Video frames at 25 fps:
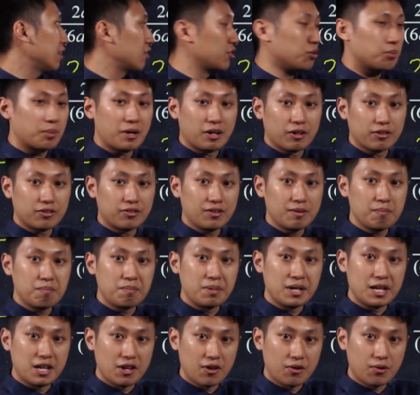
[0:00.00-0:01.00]
to the power 3
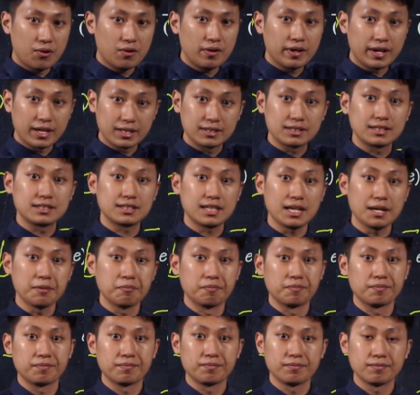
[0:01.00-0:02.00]
below, it's the
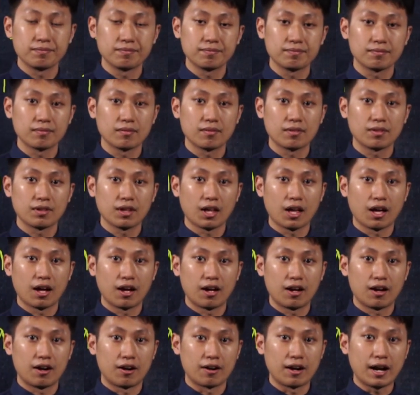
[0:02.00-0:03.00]
same.
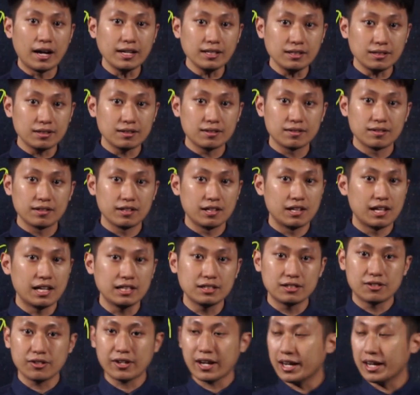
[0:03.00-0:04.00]
Alright, let's look